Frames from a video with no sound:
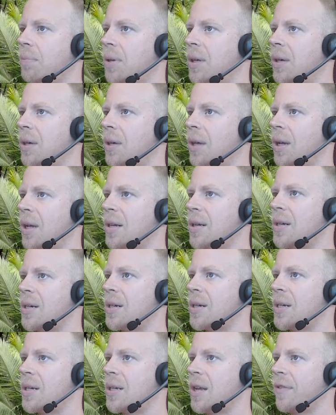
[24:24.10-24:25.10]
PK
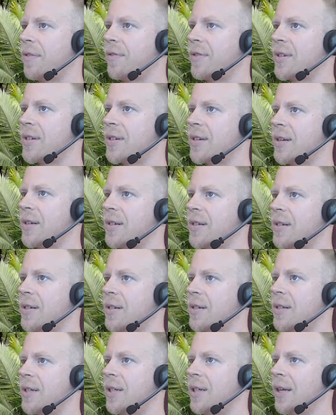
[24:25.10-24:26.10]
Stefan
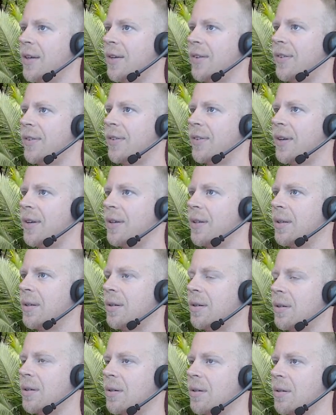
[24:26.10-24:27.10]
says yes,
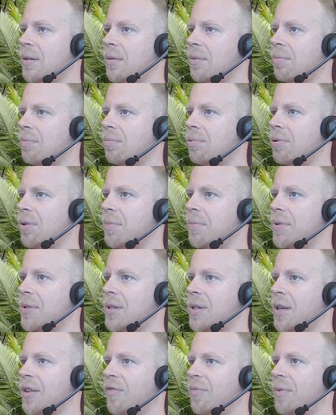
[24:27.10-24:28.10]
and
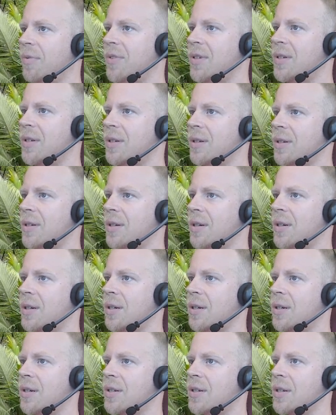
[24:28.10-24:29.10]
Props FB says
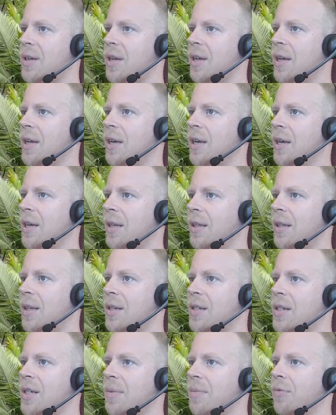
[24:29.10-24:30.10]
cheers.
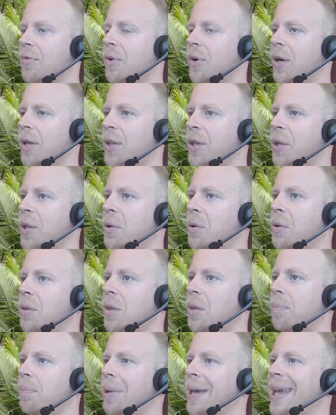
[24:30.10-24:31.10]
Need some for a
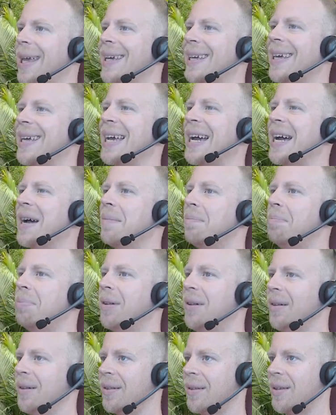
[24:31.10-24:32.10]
toothpick
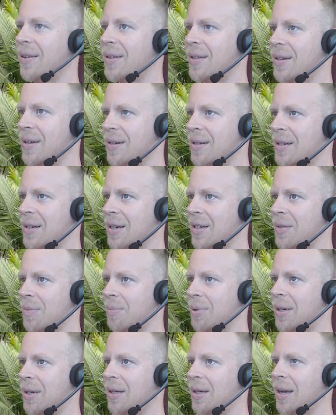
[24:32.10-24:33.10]
build, says
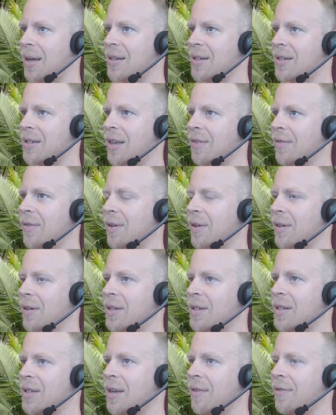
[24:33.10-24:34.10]
PK
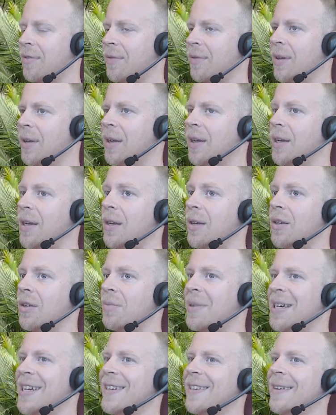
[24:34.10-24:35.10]
Stefan.
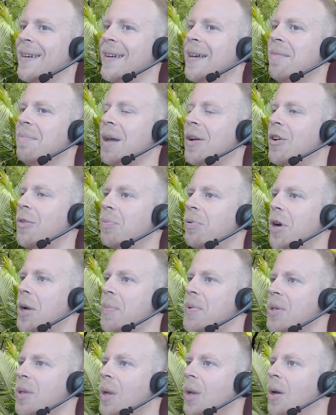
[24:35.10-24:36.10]
You mean parrot
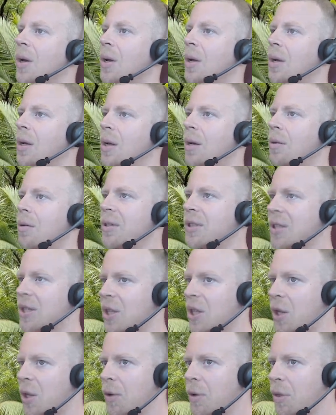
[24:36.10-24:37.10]
props? What's a
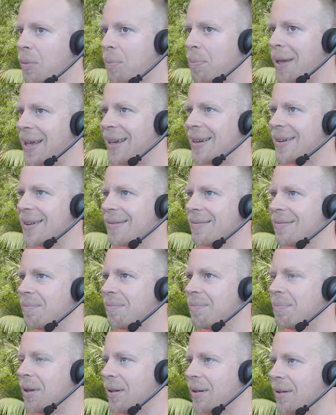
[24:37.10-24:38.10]
toothpick
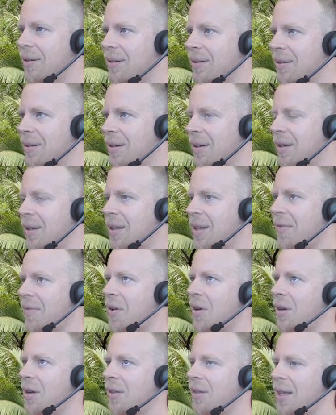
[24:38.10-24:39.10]
build?
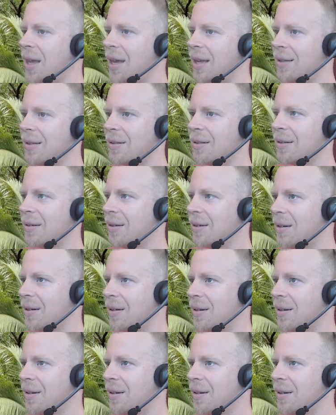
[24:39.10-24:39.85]
Never heard that.